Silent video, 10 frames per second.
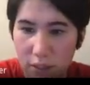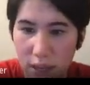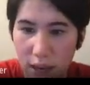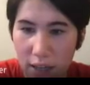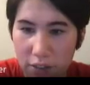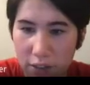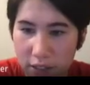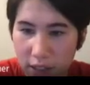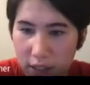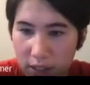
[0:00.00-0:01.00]
Ashley
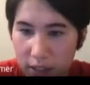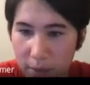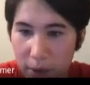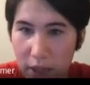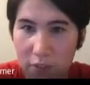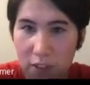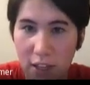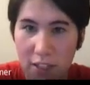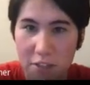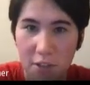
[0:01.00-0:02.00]
says the amount of
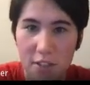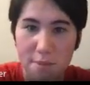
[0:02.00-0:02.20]
electrons.